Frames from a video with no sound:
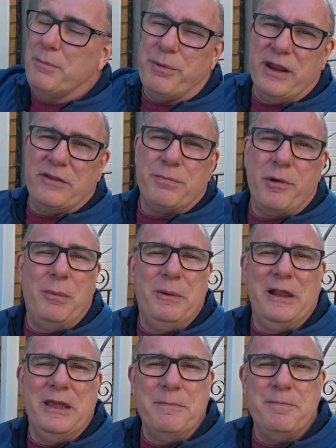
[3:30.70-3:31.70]
the bricks
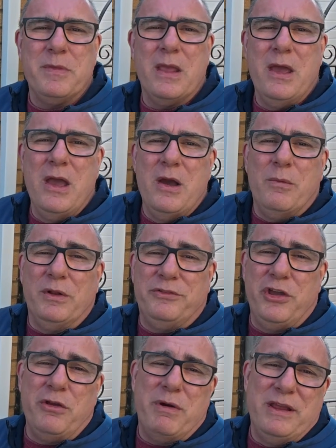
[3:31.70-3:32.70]
properly? Well,
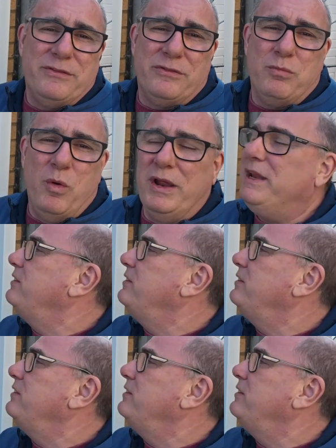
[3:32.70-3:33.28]
two reasons. One